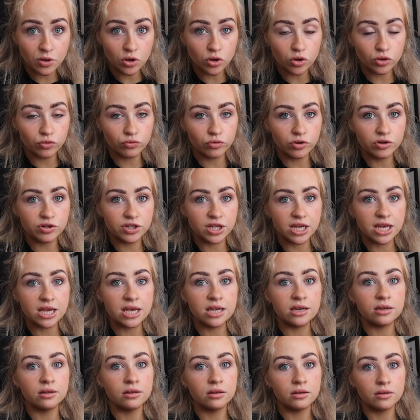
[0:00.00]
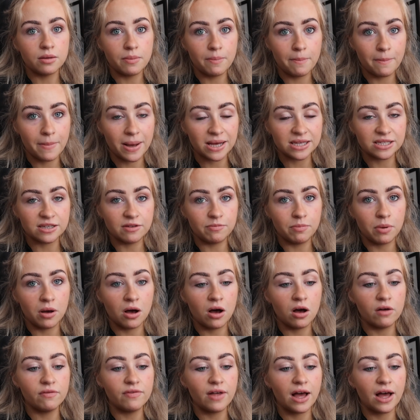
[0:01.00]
a good routine, massive part of